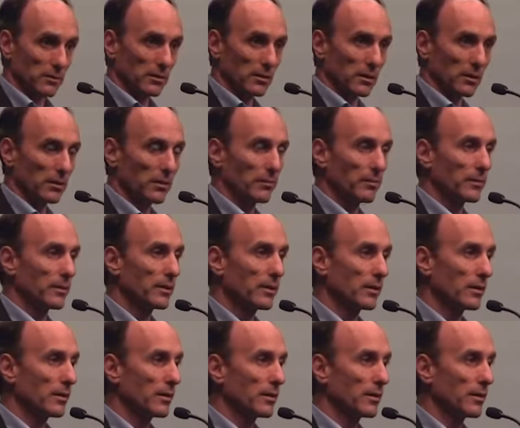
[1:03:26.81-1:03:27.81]
you know,
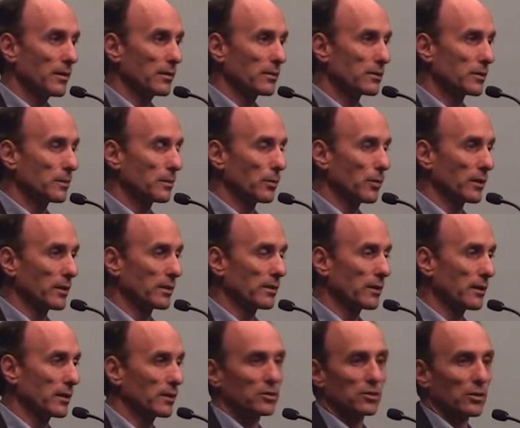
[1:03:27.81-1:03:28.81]

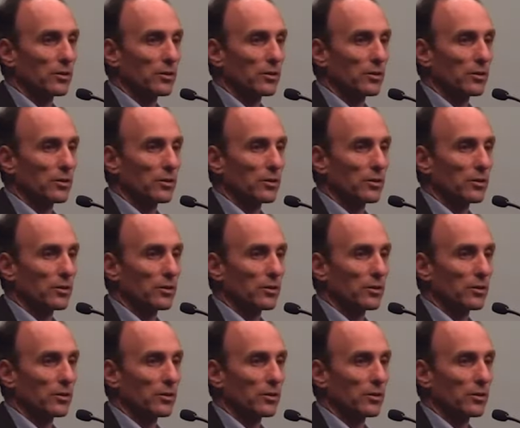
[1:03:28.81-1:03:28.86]
supported thing.